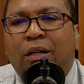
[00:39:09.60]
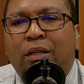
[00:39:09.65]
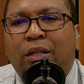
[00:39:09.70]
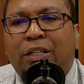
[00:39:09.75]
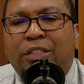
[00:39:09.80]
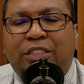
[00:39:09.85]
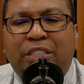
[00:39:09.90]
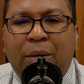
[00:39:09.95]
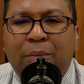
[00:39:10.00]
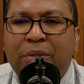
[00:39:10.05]

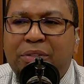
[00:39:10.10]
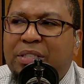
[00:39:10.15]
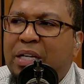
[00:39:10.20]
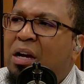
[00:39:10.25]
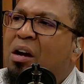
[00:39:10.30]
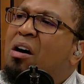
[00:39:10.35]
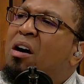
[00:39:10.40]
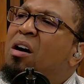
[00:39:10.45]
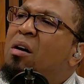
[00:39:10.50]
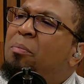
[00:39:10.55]
There's some to
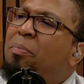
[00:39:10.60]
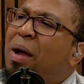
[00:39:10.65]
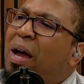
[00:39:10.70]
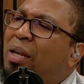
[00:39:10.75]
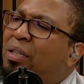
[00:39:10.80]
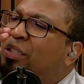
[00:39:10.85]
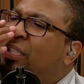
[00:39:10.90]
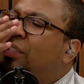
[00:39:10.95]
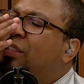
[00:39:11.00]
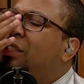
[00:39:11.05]
say, oh,
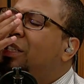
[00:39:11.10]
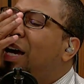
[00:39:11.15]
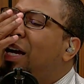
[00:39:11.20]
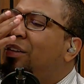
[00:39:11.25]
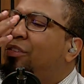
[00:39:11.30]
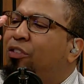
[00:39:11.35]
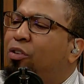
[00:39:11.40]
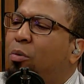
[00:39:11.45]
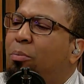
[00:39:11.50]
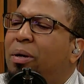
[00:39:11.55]
politics has
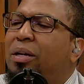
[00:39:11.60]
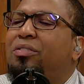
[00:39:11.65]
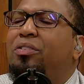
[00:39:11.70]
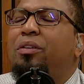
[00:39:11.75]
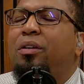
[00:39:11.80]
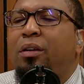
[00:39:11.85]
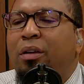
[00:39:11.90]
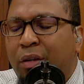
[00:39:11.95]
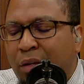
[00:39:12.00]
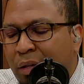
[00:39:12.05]
gotten so
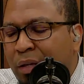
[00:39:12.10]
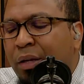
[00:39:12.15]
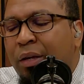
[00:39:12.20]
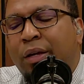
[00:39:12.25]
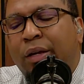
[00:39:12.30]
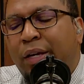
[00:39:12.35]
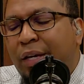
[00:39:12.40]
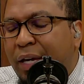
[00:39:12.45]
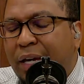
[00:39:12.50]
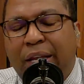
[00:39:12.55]
messy.
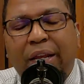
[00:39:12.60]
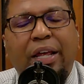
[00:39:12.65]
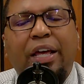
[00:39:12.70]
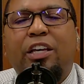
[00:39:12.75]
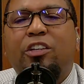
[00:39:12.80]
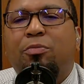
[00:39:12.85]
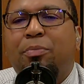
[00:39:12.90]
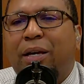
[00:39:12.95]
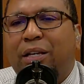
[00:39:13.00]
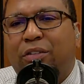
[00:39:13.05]
It
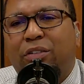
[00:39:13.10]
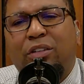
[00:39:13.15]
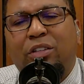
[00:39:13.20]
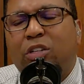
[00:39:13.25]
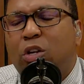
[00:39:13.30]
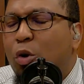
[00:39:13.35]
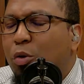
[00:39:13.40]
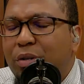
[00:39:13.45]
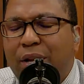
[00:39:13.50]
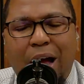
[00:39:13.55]
is messy,
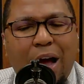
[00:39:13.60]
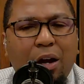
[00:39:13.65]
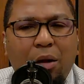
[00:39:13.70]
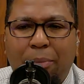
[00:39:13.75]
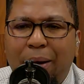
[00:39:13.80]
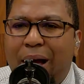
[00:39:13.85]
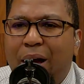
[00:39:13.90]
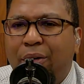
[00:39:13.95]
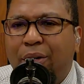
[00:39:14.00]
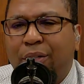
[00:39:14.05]
no doubt
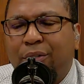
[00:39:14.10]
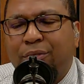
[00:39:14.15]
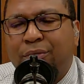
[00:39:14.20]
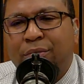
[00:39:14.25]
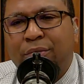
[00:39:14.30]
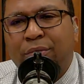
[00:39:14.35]
about it.